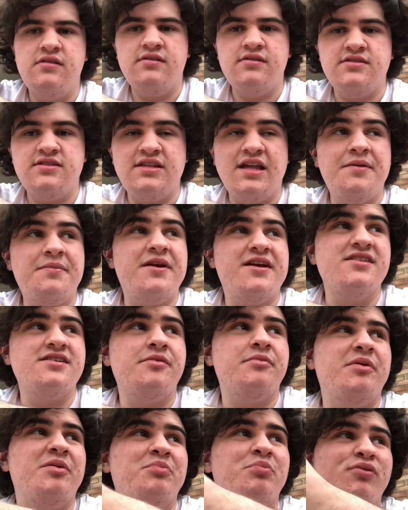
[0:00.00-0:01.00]
It's not because I'm
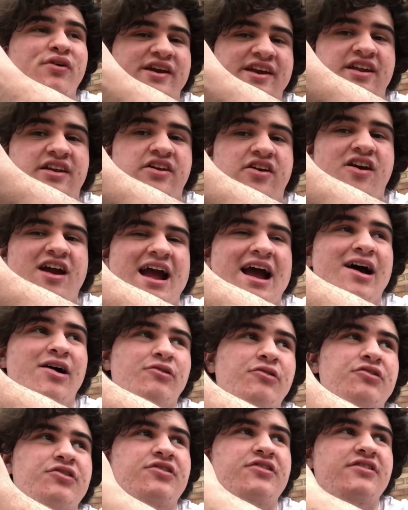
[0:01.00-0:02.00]
going to break into your
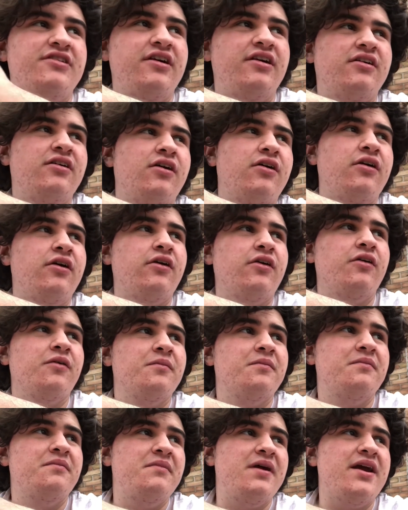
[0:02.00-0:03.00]
house, steal all your
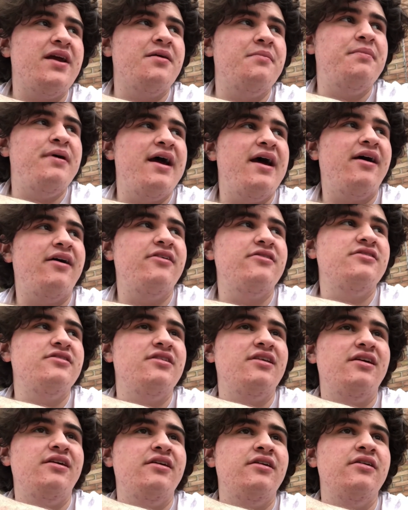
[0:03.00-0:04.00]
makeup palettes, and
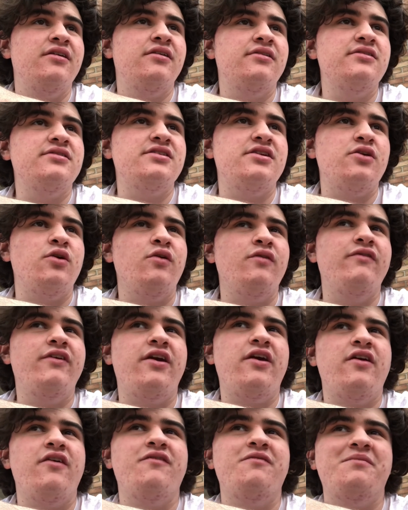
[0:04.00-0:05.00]
then send you a
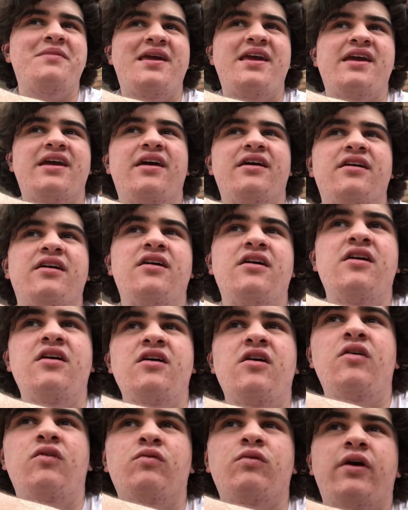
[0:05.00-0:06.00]
video of me
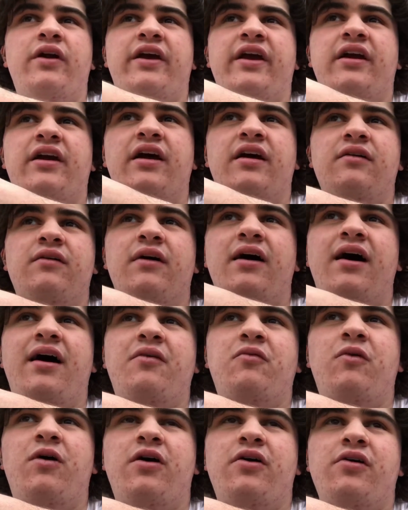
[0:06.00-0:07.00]
running hot
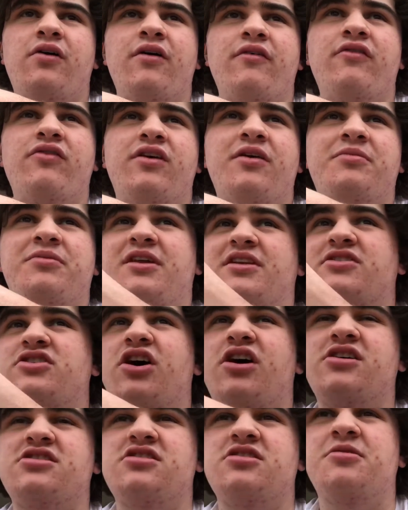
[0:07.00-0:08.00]
water over them, then
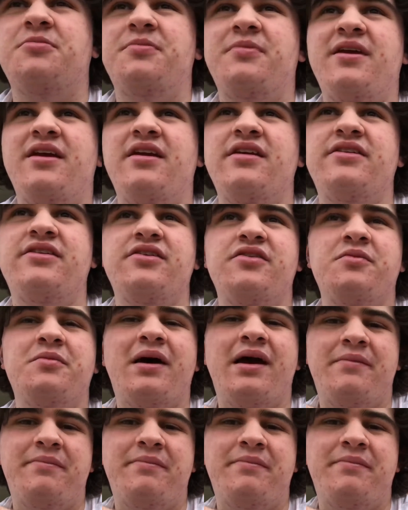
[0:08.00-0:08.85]
tossing them into my